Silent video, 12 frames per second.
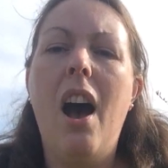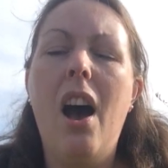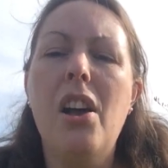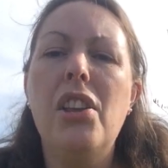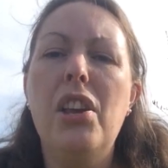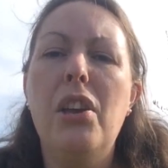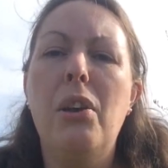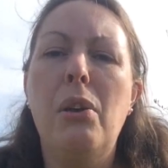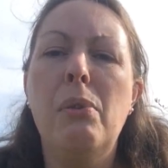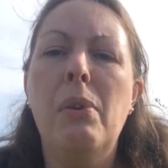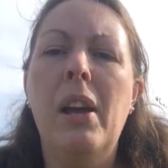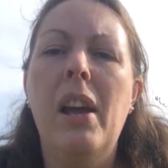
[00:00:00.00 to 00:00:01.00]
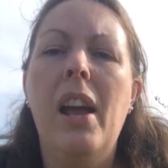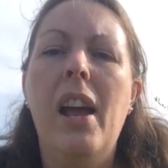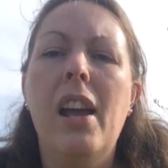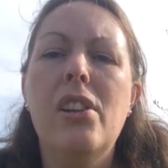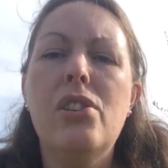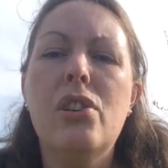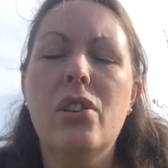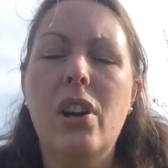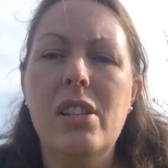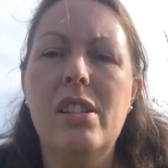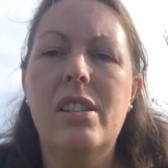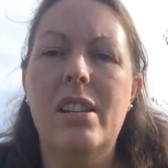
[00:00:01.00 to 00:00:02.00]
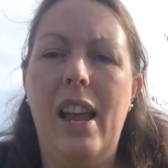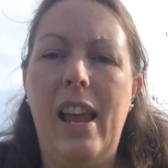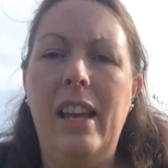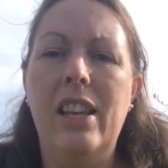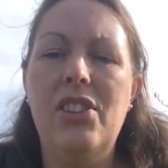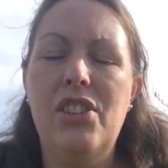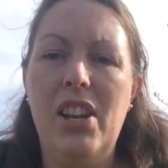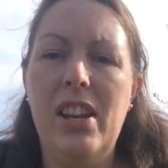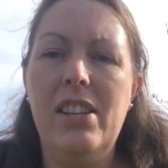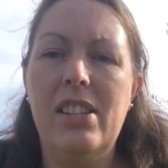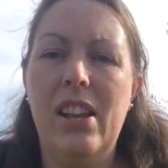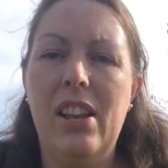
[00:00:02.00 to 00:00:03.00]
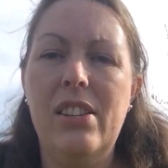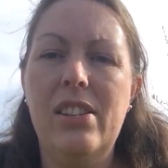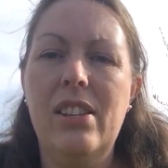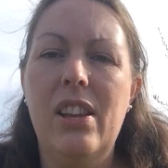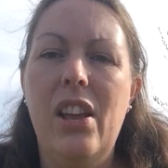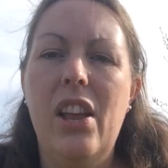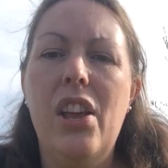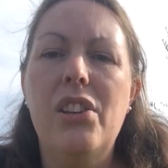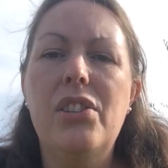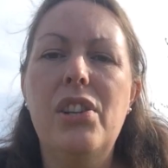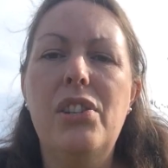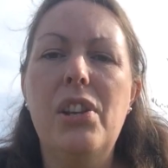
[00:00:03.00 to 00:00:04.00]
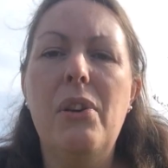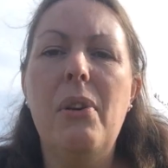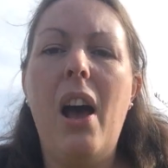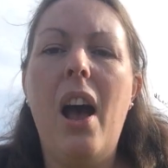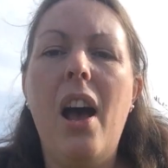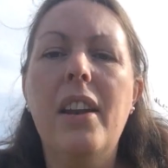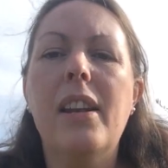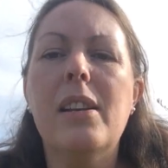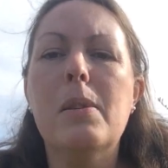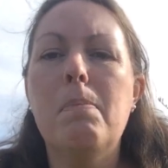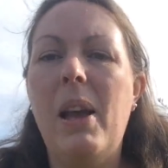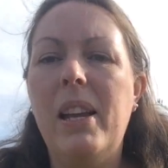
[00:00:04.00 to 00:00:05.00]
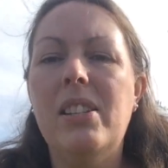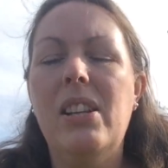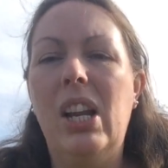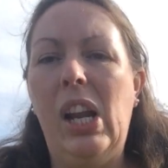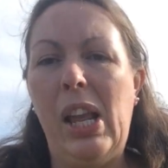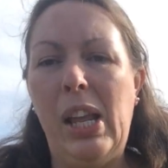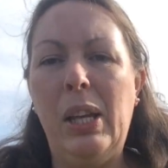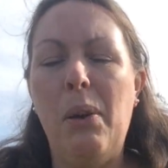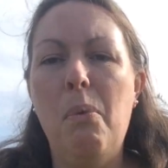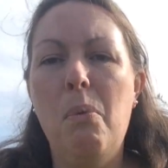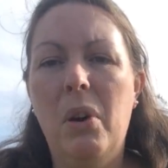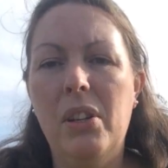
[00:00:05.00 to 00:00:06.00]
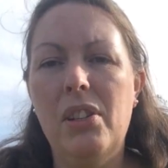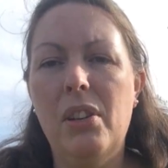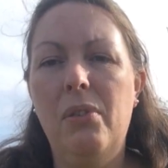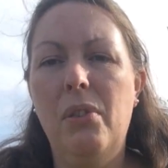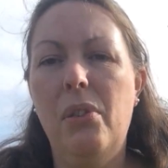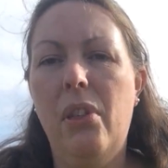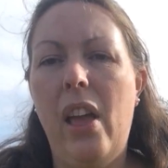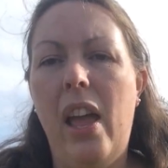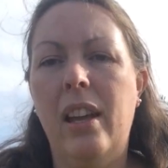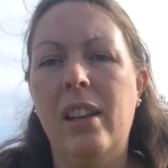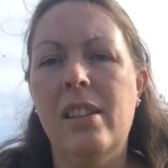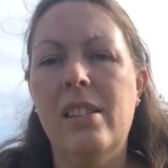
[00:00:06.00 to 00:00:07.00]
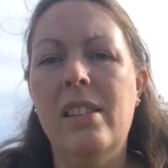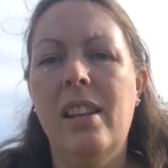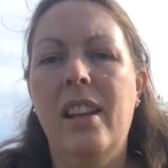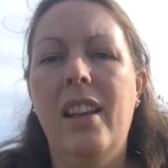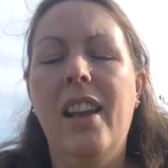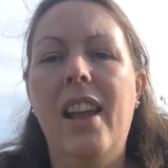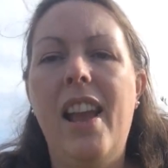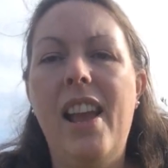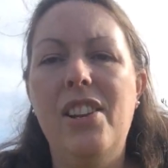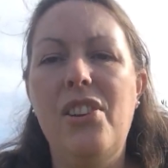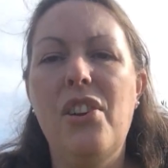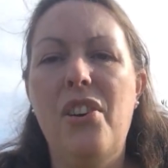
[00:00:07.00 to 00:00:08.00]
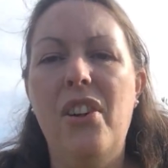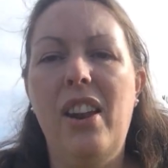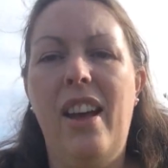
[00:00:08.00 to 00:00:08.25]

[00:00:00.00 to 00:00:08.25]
are you trusting Jesus to do unexpectedly wonderful things in your